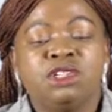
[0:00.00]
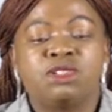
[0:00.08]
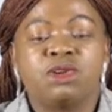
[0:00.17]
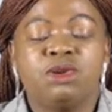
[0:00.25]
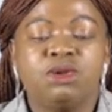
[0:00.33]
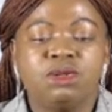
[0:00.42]

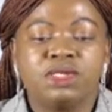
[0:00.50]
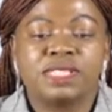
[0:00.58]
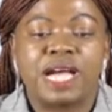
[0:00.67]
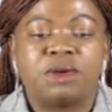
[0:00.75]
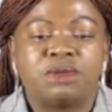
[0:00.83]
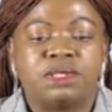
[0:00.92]
So you lose
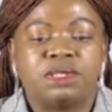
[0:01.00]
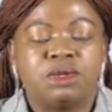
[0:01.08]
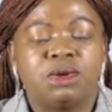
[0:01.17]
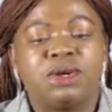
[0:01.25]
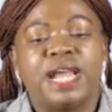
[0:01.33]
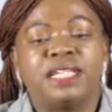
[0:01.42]
out
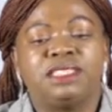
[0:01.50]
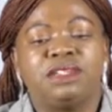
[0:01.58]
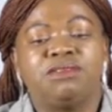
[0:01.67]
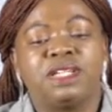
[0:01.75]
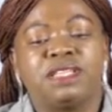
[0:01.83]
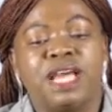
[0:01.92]
on
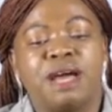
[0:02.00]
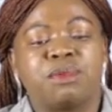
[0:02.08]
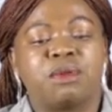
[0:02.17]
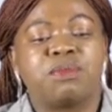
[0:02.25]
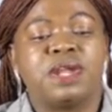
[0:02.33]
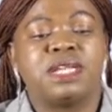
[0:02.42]
achieving the
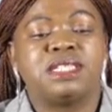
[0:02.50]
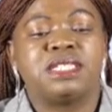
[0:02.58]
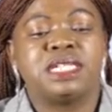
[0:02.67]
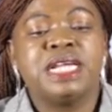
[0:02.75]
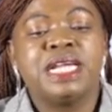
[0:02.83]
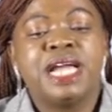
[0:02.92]

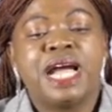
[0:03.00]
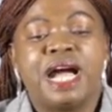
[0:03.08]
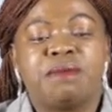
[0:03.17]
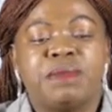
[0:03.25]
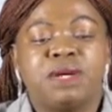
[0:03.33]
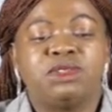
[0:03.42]
appropriate
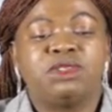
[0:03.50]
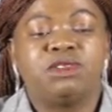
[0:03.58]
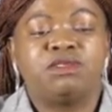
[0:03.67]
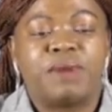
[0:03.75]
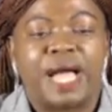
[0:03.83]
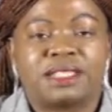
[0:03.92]
amount
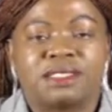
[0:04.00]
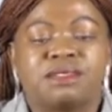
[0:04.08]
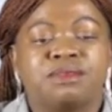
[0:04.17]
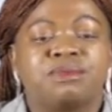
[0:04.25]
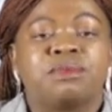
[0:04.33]
of marks.